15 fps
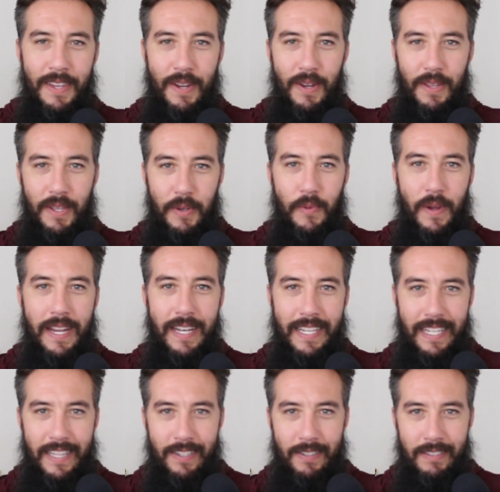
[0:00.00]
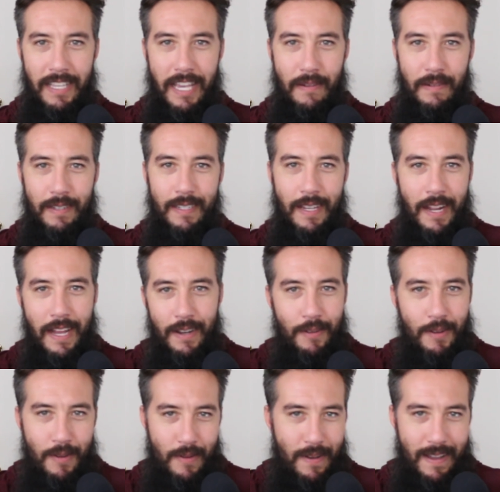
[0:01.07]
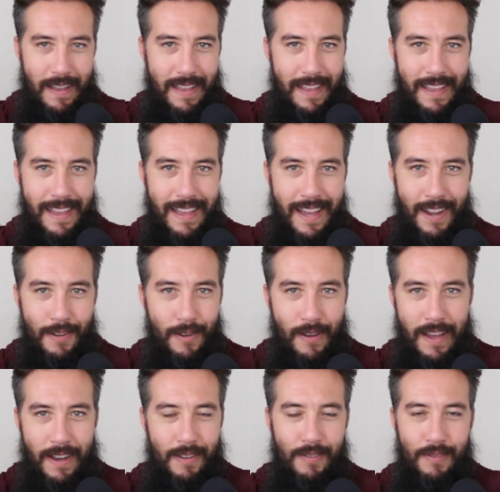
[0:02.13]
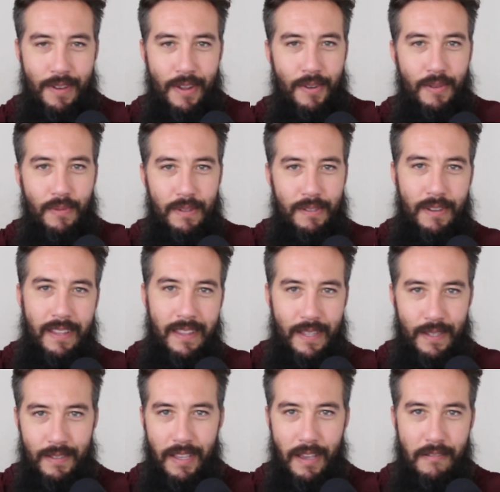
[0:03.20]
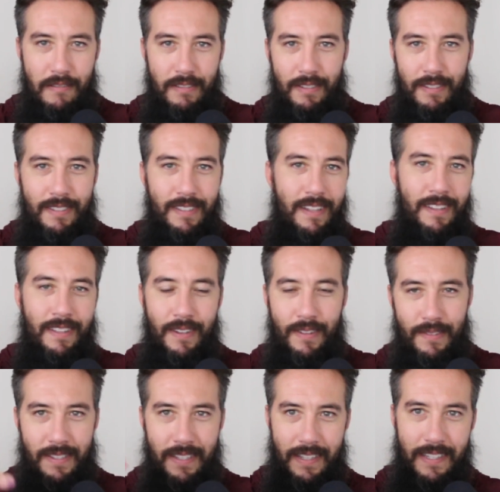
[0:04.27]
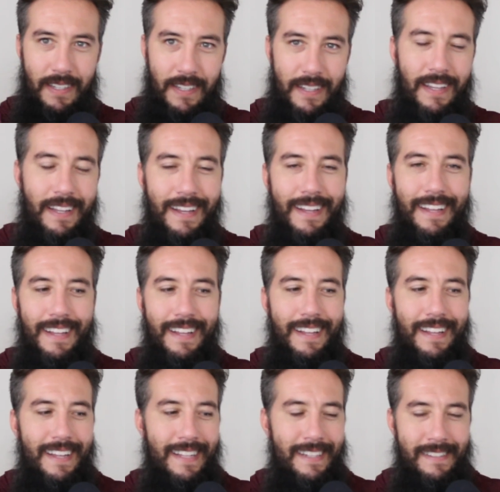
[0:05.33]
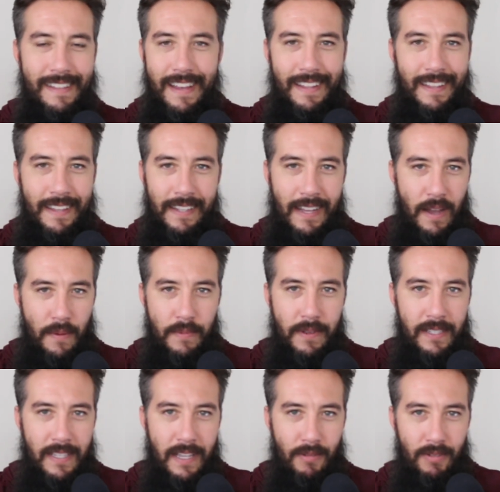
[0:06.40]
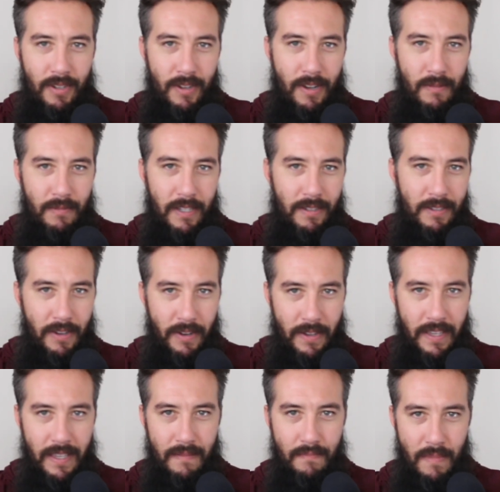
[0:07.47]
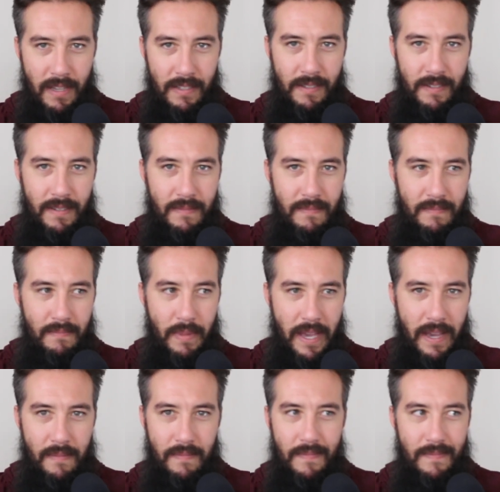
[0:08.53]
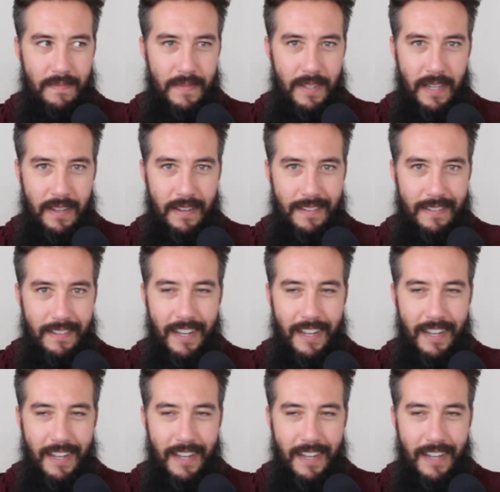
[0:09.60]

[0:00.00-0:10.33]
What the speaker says: there like waiting to get their sandwich. And I don't know how to do. I don't know what's on these sandwiches. It's like It's not like I make a sandwich at home. It's like turkey, mustard, bam, done.